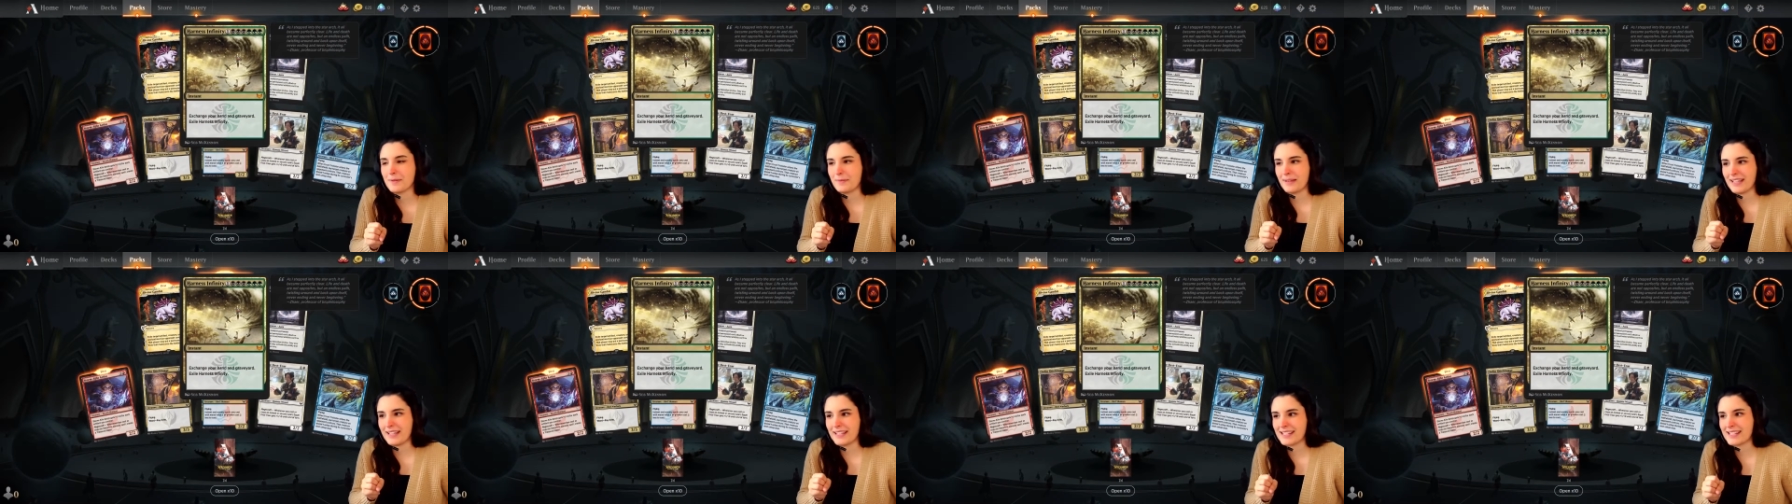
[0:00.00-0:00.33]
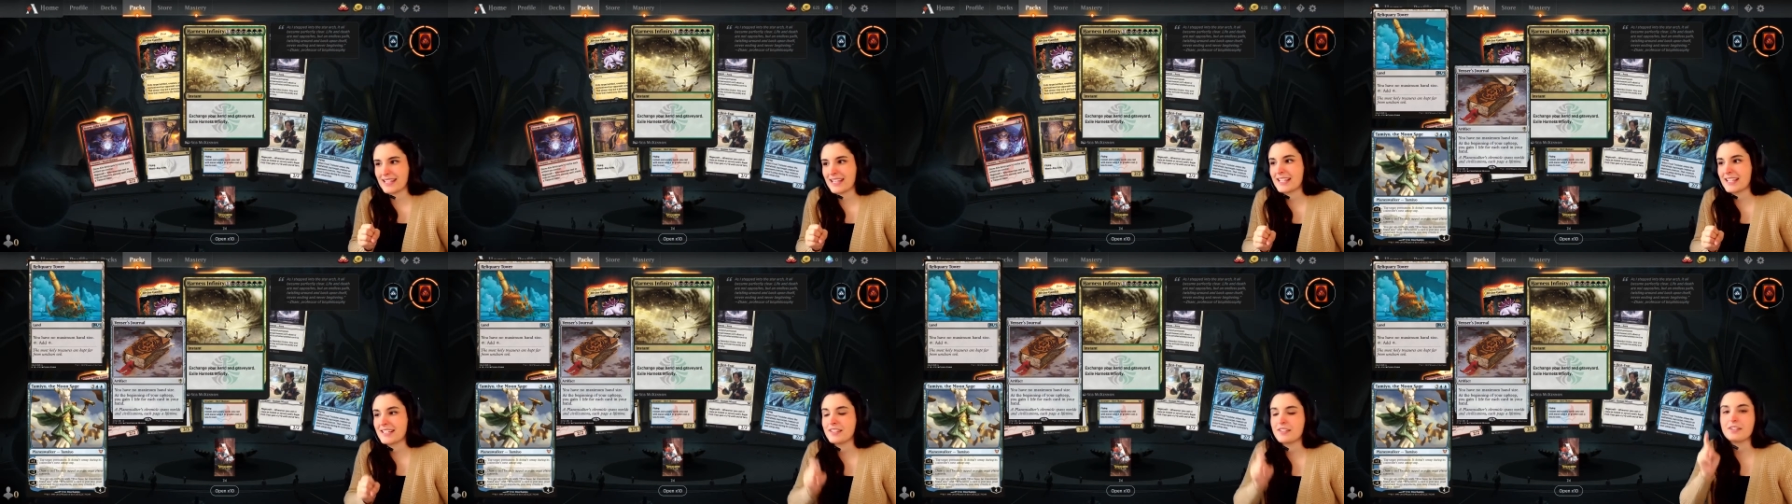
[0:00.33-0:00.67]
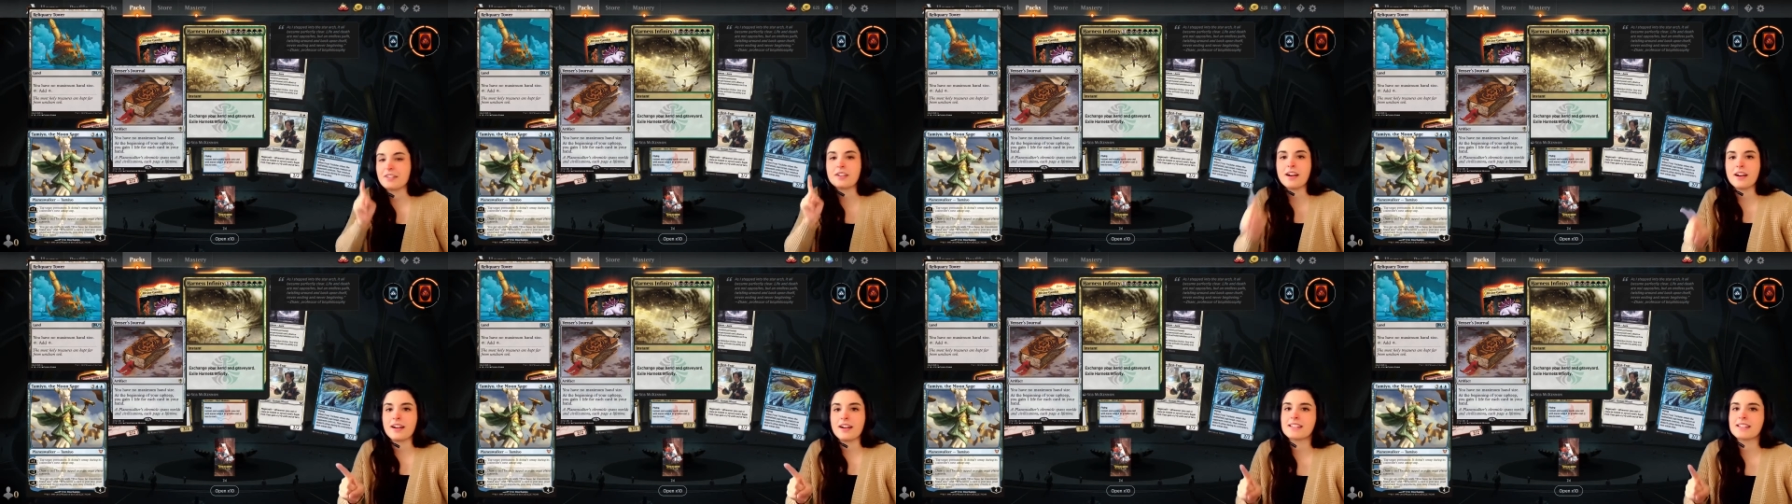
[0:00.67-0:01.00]
hand size, there are
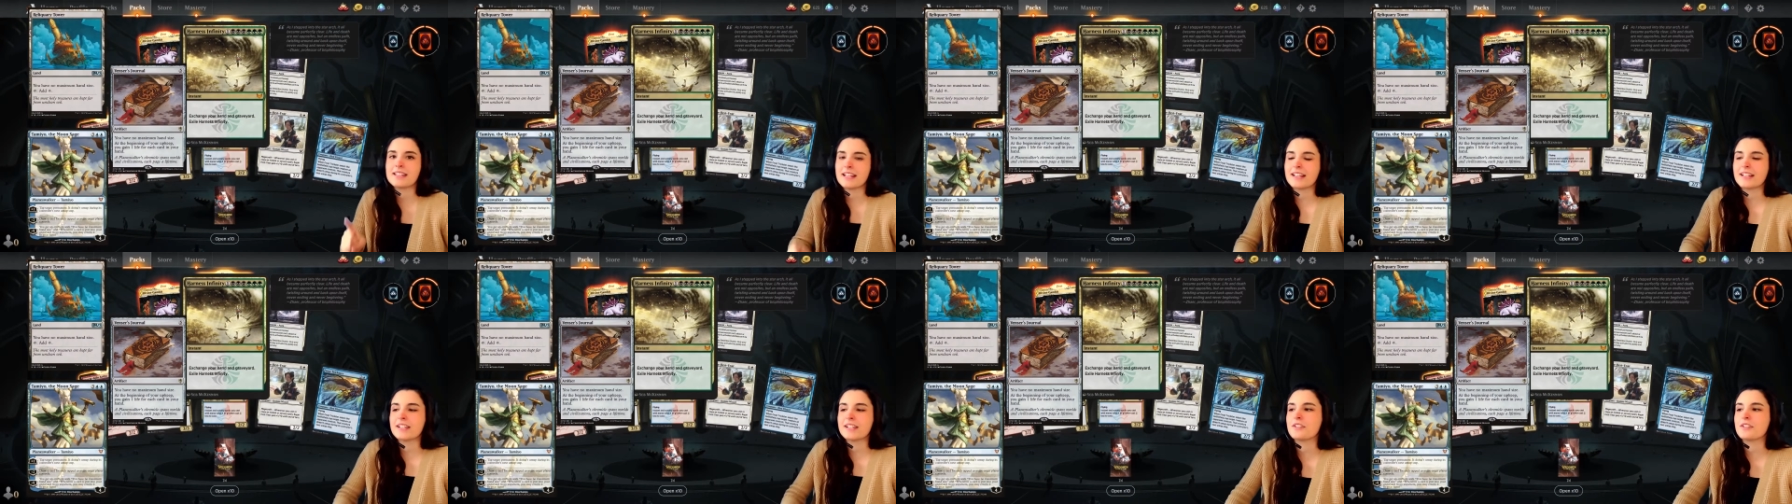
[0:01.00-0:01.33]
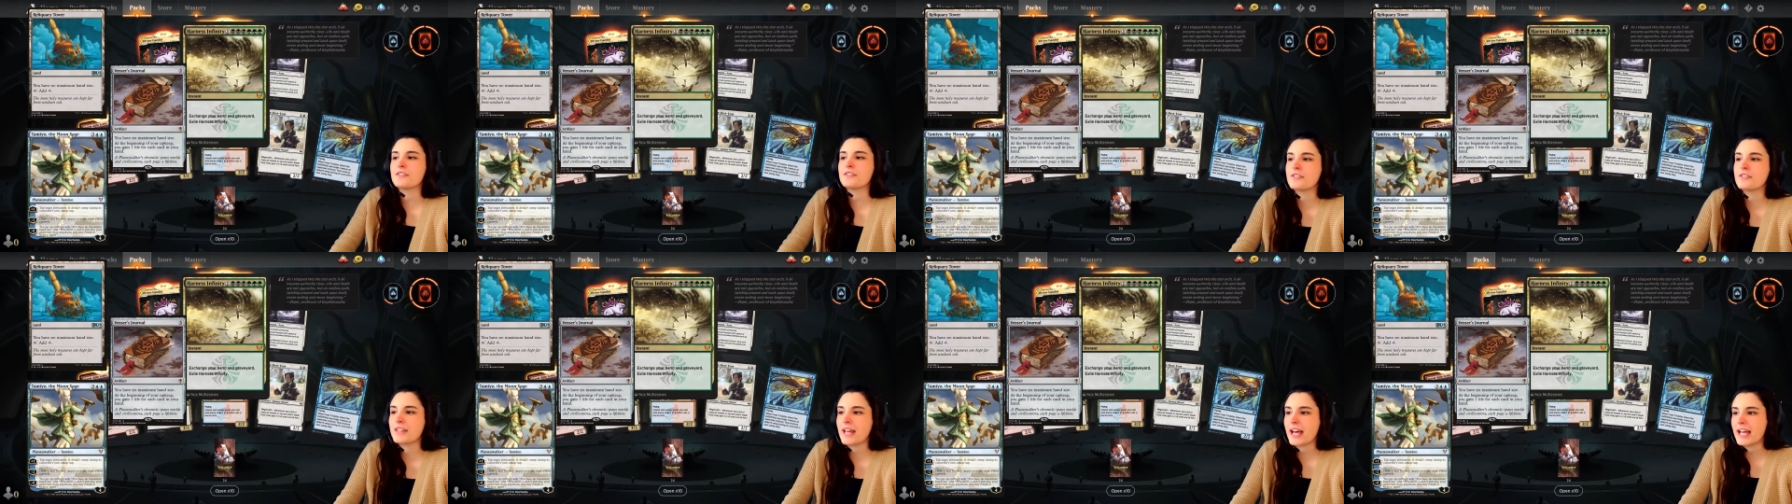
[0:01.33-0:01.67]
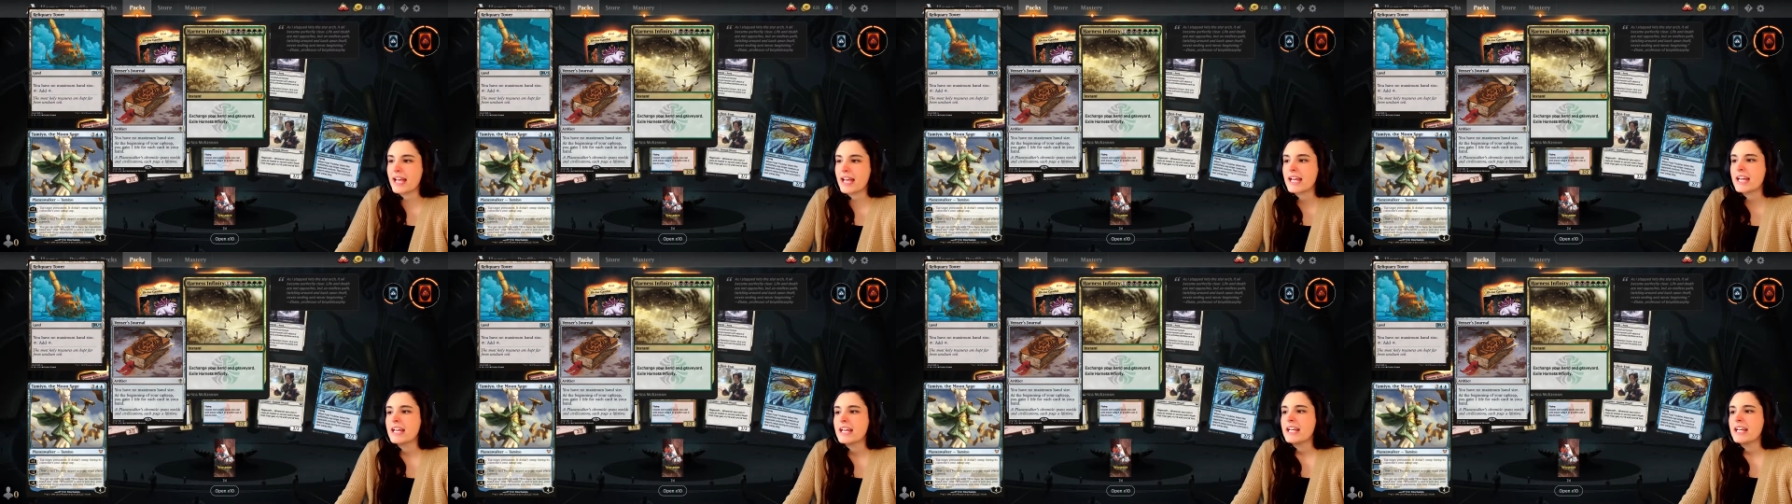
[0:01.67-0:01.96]
cards that let you do that.